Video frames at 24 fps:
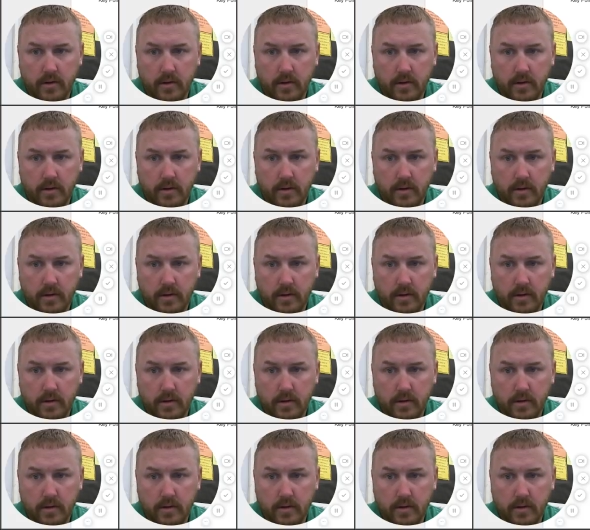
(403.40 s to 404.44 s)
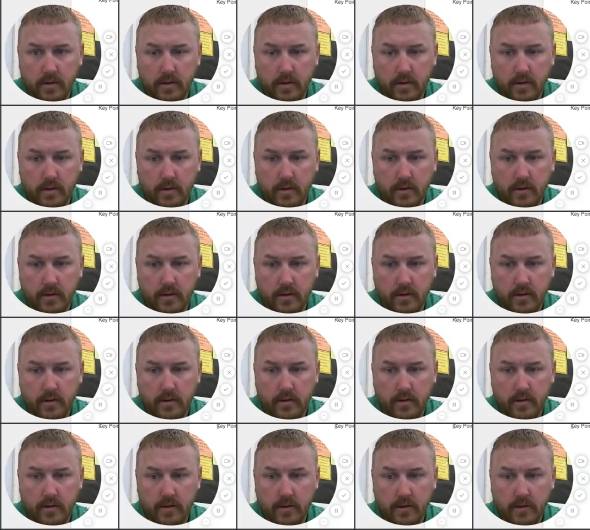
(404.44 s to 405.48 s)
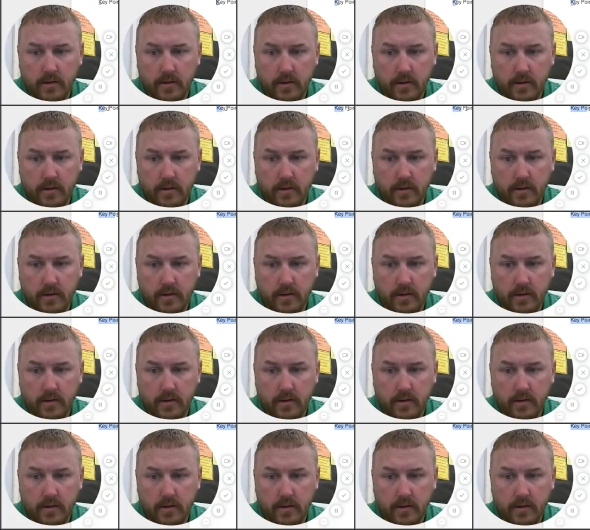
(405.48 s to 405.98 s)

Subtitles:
Nothing is said.